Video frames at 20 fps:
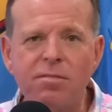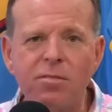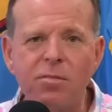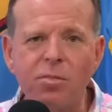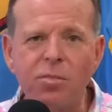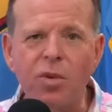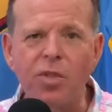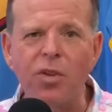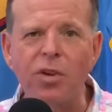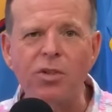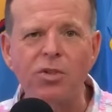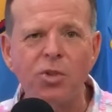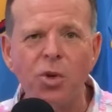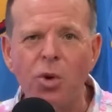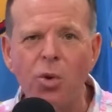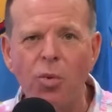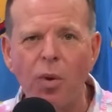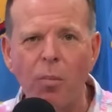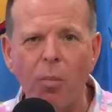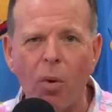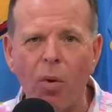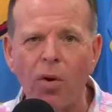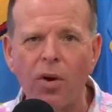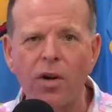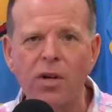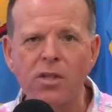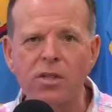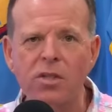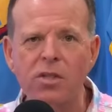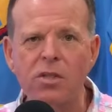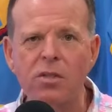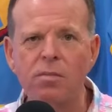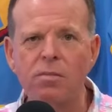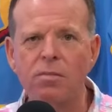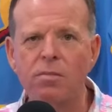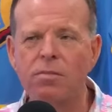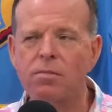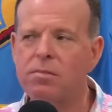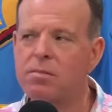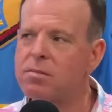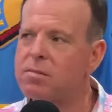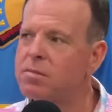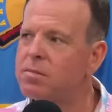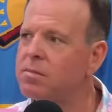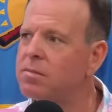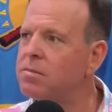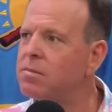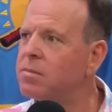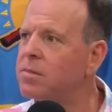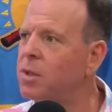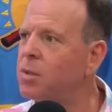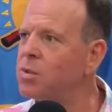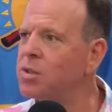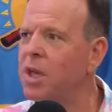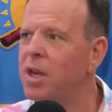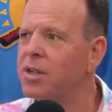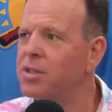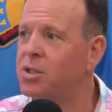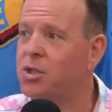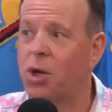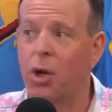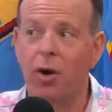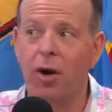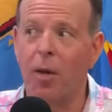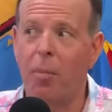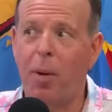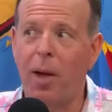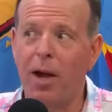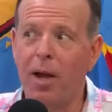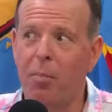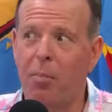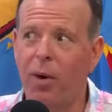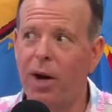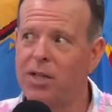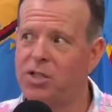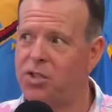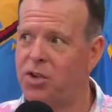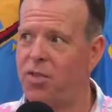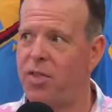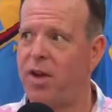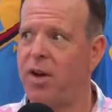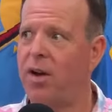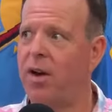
with your two reporters, who's going to stir up any pressure there?